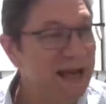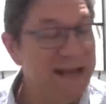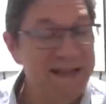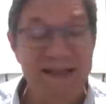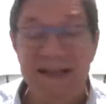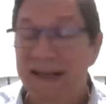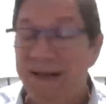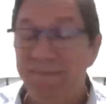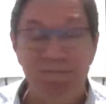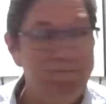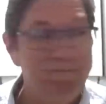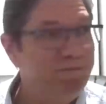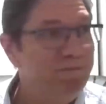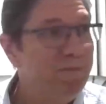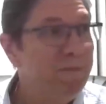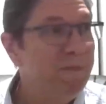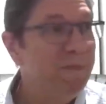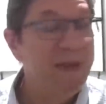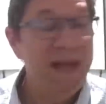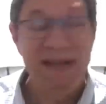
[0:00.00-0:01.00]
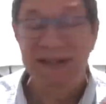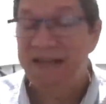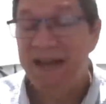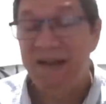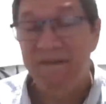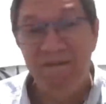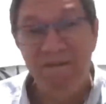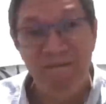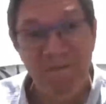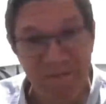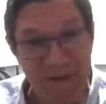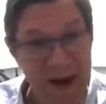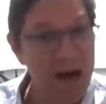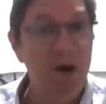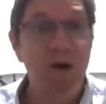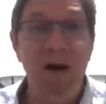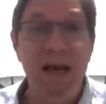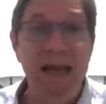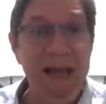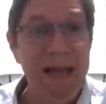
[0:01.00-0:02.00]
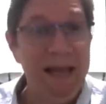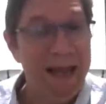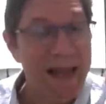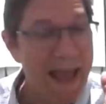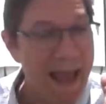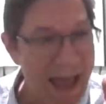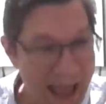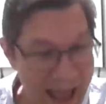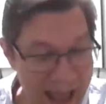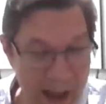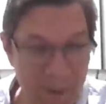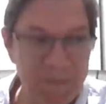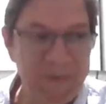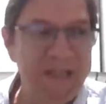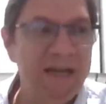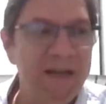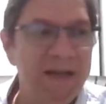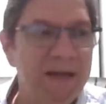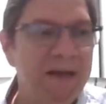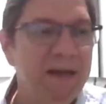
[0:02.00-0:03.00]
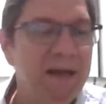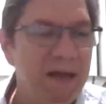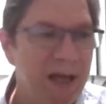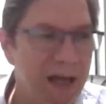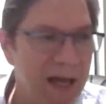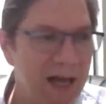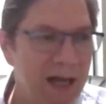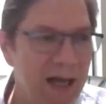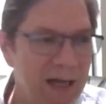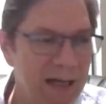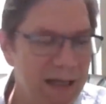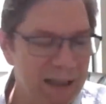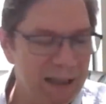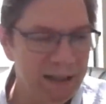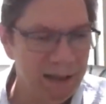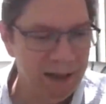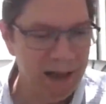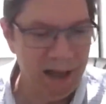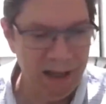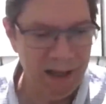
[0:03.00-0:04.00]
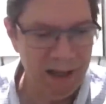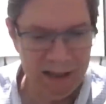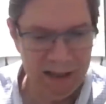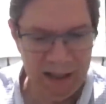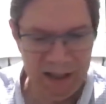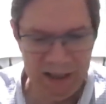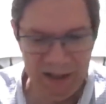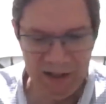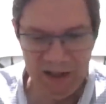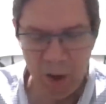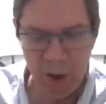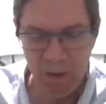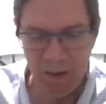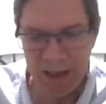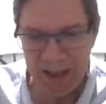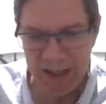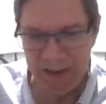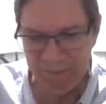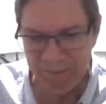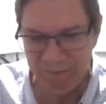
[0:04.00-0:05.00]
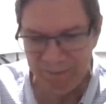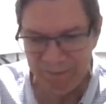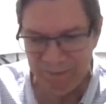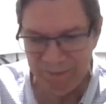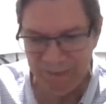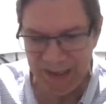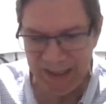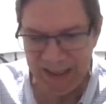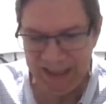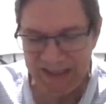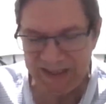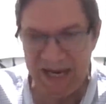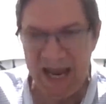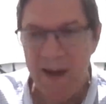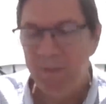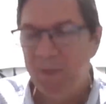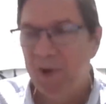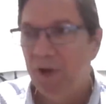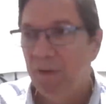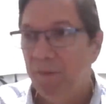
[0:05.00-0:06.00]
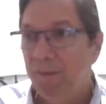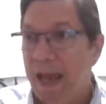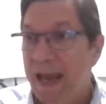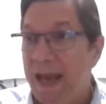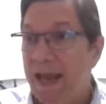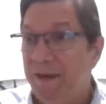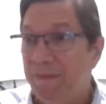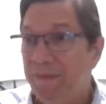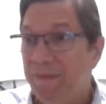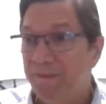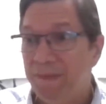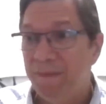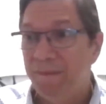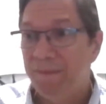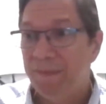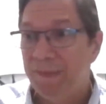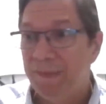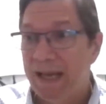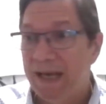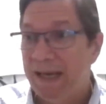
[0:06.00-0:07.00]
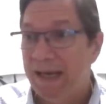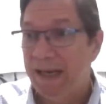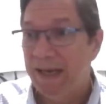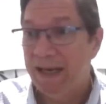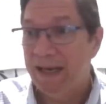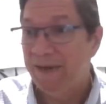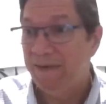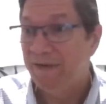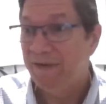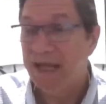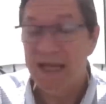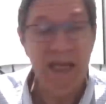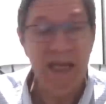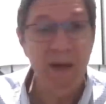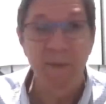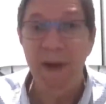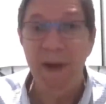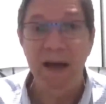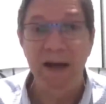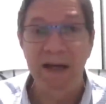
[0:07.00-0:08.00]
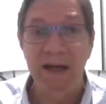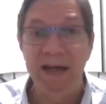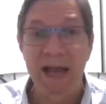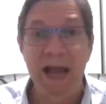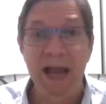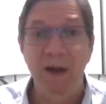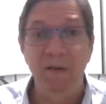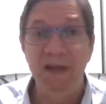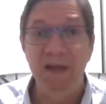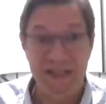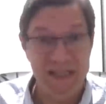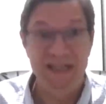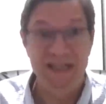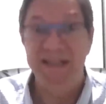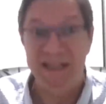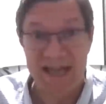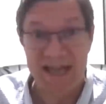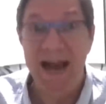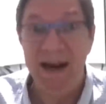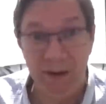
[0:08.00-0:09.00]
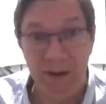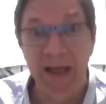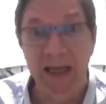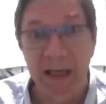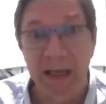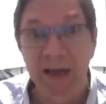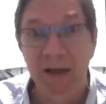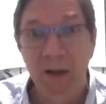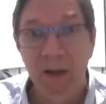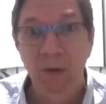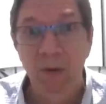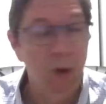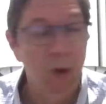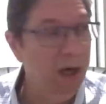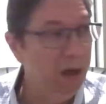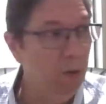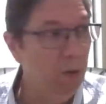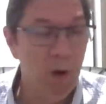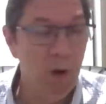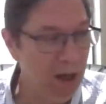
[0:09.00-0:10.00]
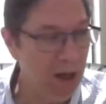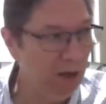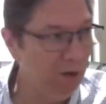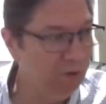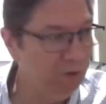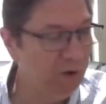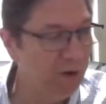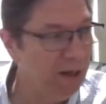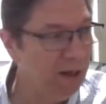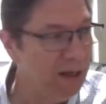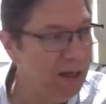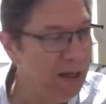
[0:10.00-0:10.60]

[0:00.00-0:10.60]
that's that's a very apt uh, uh you know uh, example, and and and thinking about it now, that's exactly what it was.